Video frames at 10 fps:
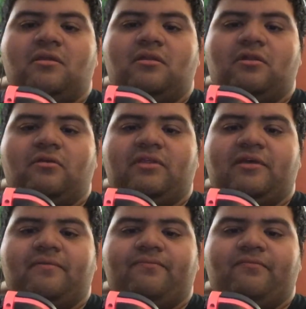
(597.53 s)
No,
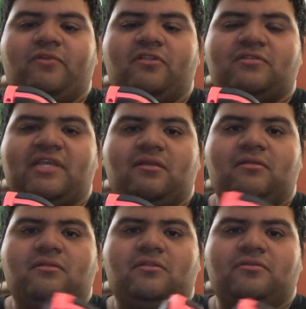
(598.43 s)
one of
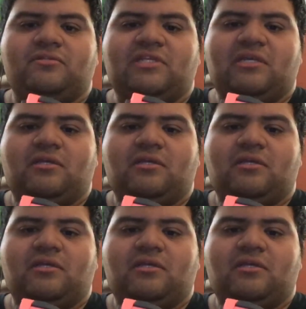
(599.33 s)
those